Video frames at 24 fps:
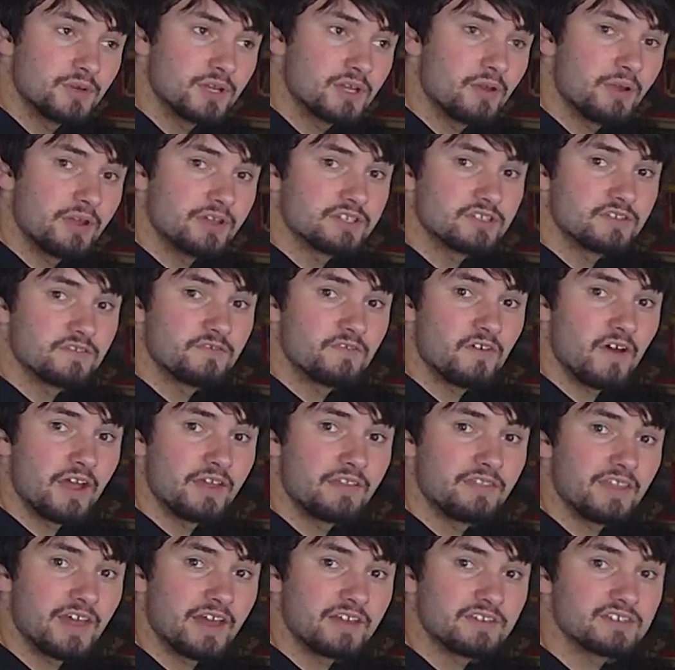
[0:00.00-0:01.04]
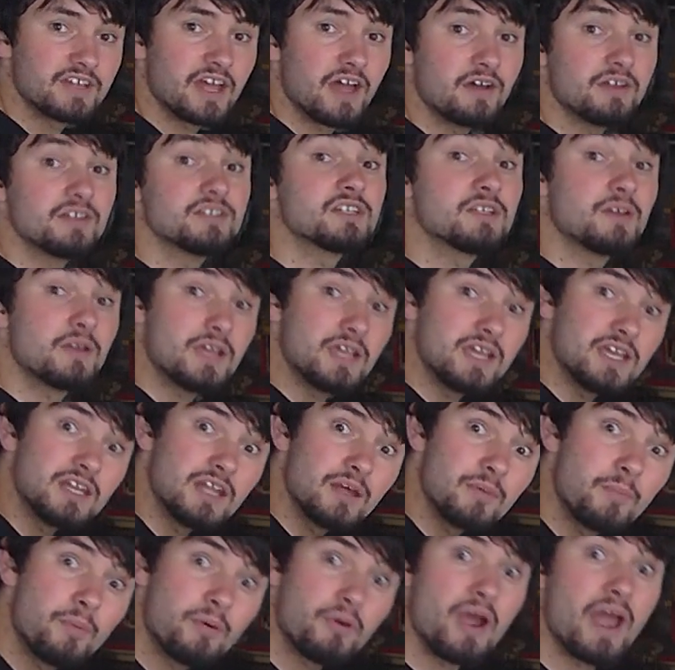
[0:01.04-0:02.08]
we're going to find that out in
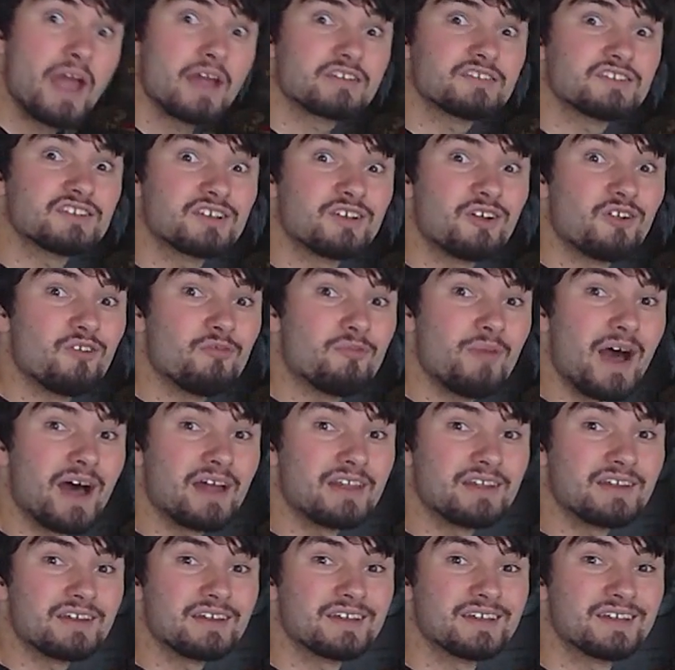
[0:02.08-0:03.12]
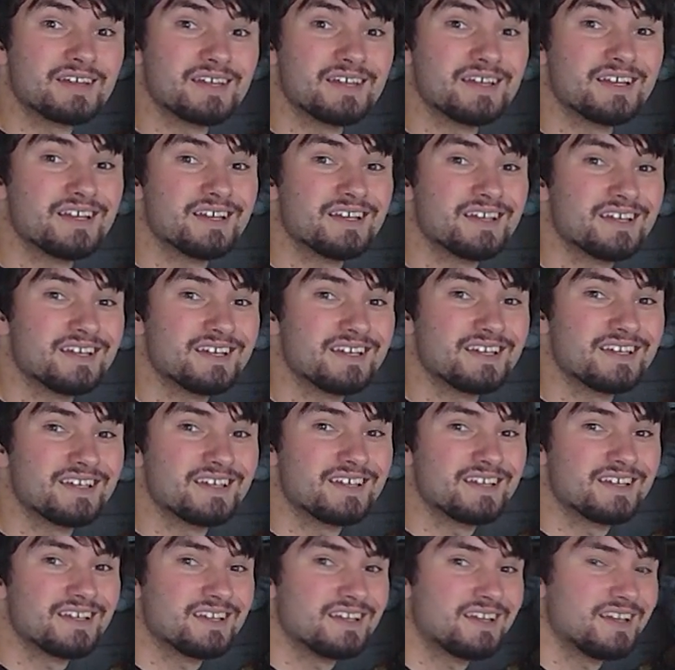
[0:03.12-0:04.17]
a practical manner.
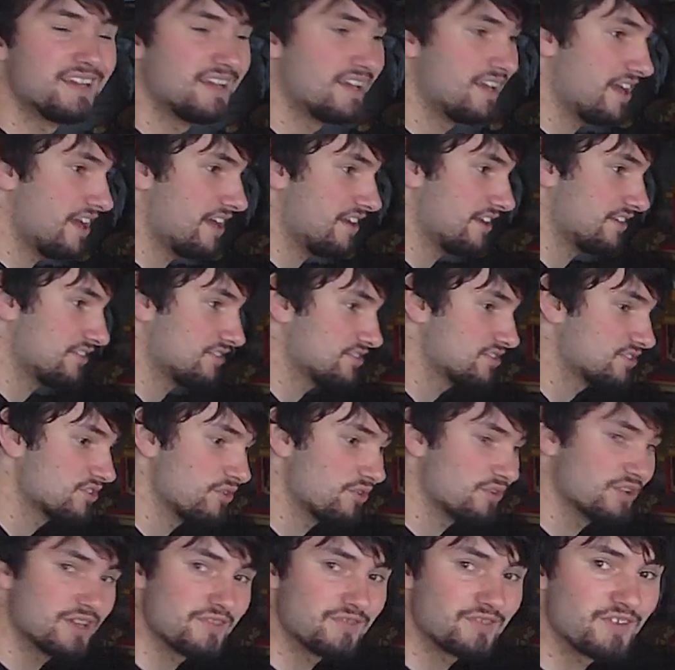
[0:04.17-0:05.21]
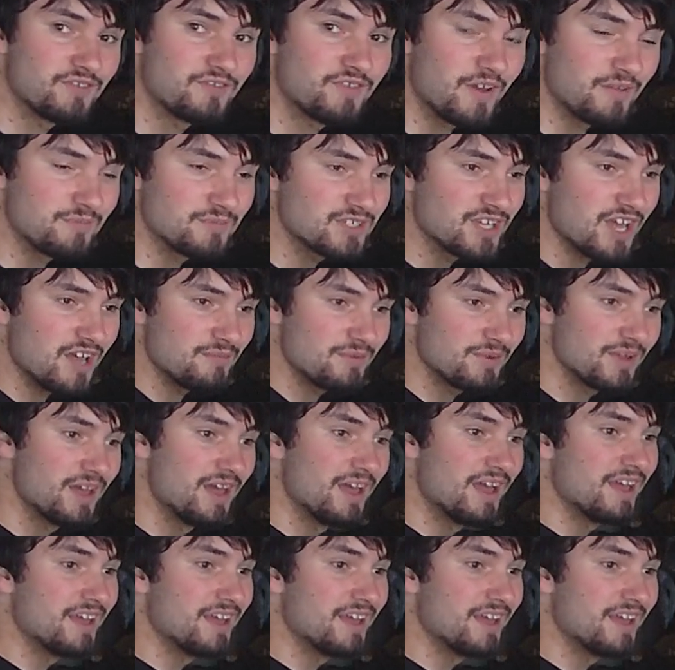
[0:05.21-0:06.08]
And I've just got given a thumbs up.